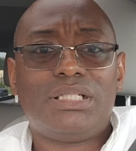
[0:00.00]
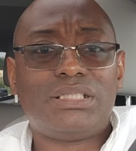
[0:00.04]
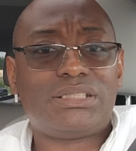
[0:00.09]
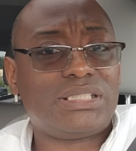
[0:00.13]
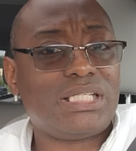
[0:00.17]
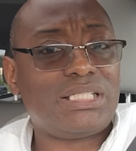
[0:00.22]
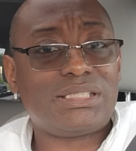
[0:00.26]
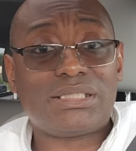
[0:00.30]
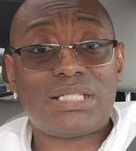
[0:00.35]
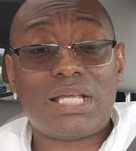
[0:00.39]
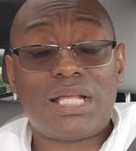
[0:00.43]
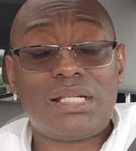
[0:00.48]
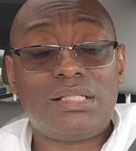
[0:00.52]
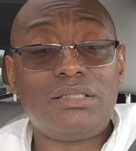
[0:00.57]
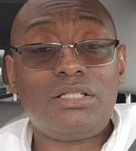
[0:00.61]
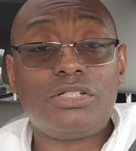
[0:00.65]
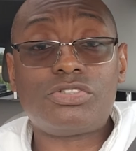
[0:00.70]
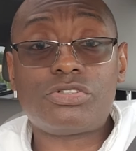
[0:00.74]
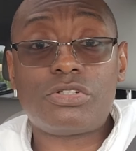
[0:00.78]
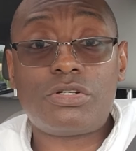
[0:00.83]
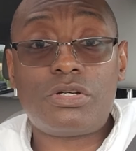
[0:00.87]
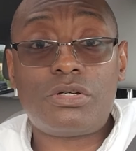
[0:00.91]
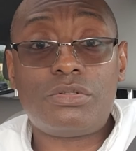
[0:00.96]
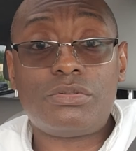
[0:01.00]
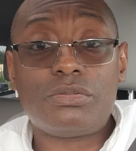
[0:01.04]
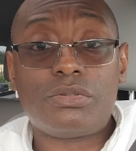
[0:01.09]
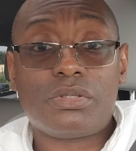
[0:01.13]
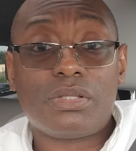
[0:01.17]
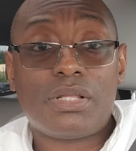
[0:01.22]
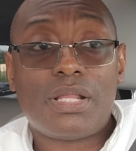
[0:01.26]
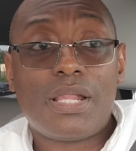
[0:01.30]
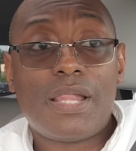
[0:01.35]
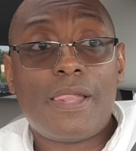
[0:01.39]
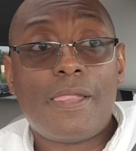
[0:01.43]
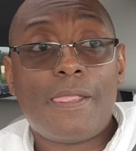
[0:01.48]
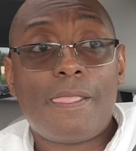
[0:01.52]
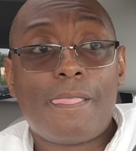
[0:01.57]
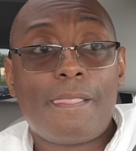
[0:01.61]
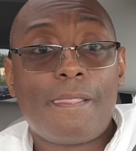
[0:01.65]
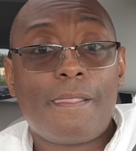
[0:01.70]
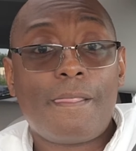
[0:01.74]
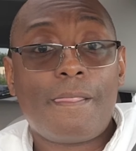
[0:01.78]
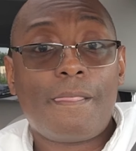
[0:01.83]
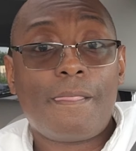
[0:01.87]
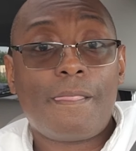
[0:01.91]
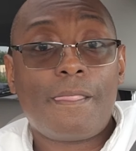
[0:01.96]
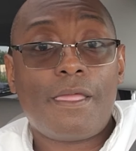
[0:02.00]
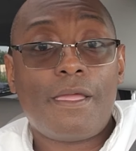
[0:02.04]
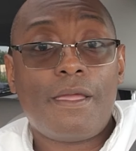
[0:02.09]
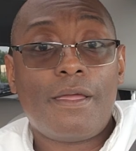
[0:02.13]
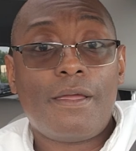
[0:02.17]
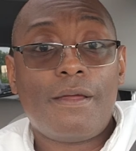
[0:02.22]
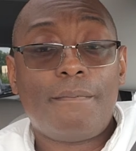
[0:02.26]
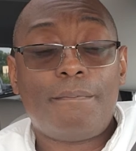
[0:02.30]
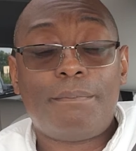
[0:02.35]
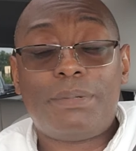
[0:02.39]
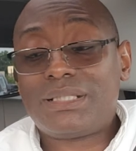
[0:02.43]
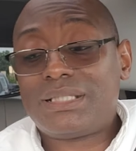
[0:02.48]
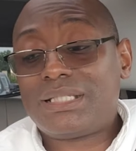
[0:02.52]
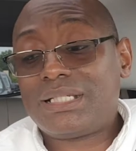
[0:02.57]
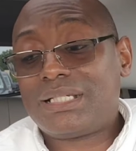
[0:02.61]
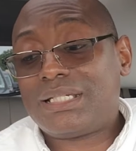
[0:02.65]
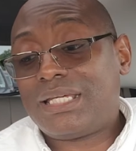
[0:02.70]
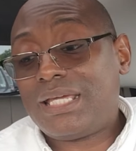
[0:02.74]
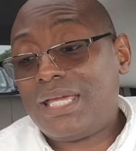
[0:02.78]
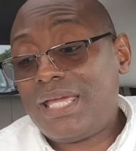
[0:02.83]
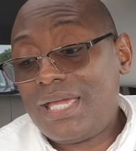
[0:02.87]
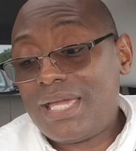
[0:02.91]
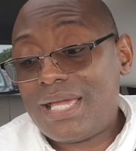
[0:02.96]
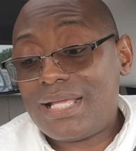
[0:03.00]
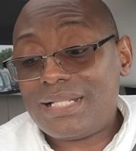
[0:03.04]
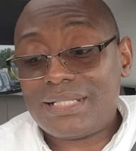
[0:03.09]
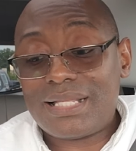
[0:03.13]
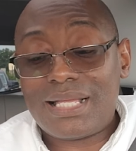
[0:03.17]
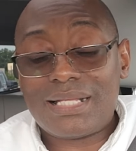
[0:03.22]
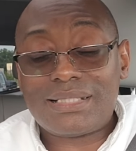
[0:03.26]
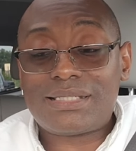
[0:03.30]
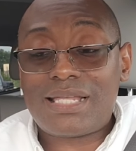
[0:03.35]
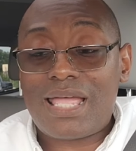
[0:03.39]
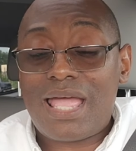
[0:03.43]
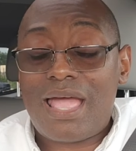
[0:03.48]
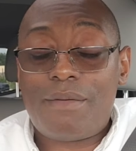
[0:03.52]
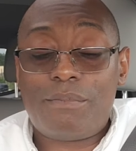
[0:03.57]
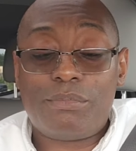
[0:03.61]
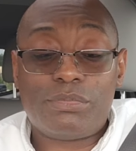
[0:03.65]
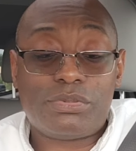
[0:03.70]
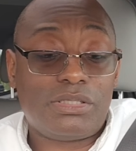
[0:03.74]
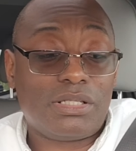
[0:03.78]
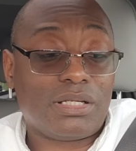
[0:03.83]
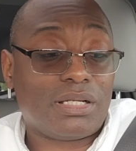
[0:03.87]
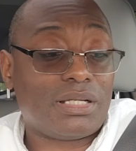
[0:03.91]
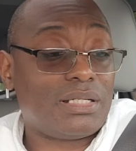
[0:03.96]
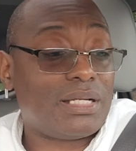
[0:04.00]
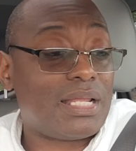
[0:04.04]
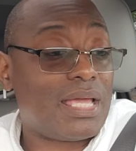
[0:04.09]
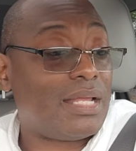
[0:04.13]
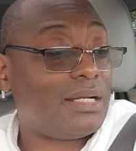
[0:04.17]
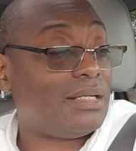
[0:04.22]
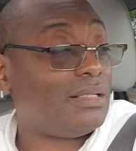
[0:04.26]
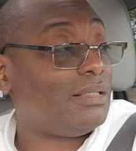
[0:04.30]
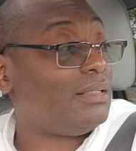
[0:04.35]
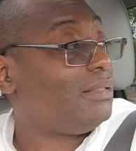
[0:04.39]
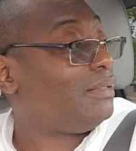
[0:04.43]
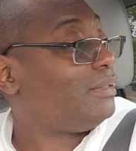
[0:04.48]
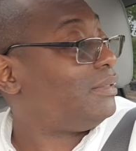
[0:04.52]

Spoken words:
And she's telling the truth. But the king at that time was looking at,